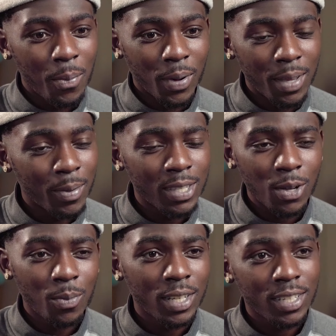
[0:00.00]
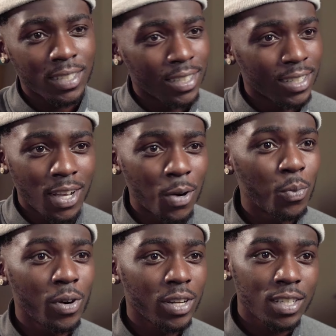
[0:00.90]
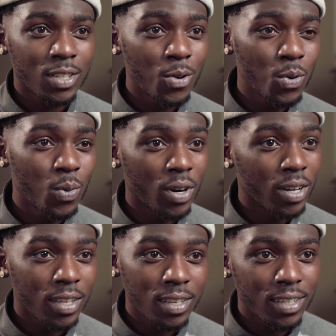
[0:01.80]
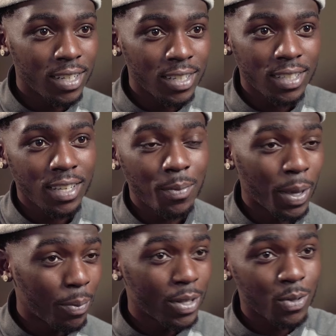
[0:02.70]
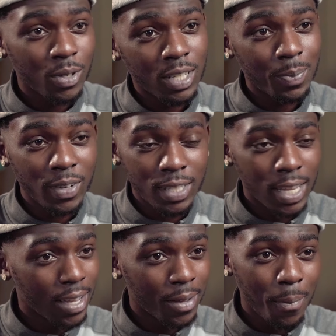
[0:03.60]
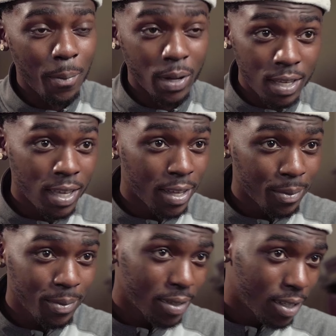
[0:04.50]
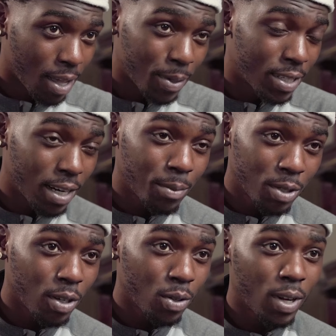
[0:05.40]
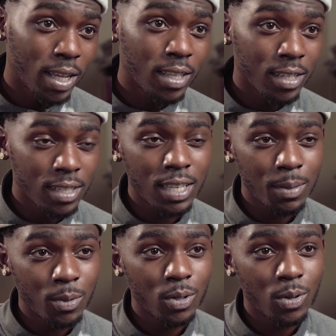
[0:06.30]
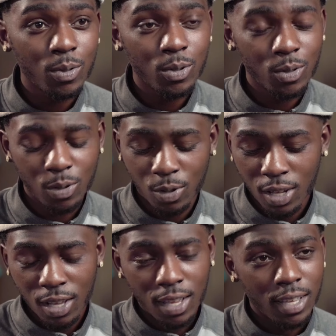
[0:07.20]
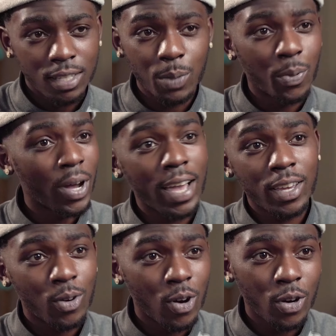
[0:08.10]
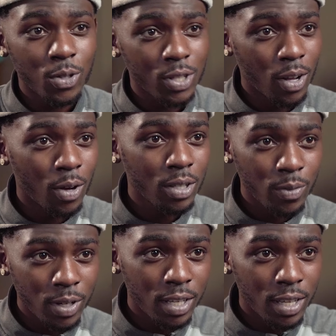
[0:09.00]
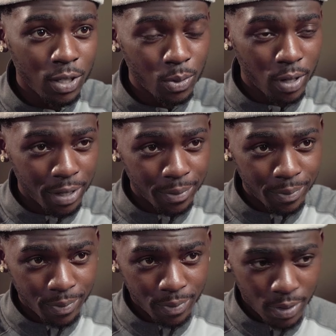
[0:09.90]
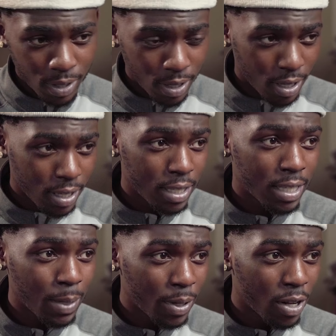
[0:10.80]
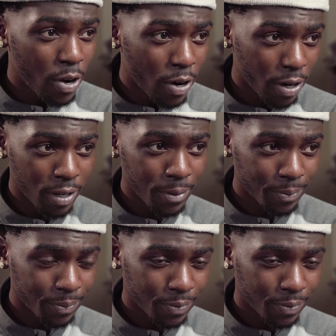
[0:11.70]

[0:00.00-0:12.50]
But he be so much in his homework and schoolwork. He just he make beats on his spare time. But he him. I be telling him, Shaw, you like that? Just keep on doing what you're doing. To the point I get on all your songs and really get you there. Sippin' Dirty.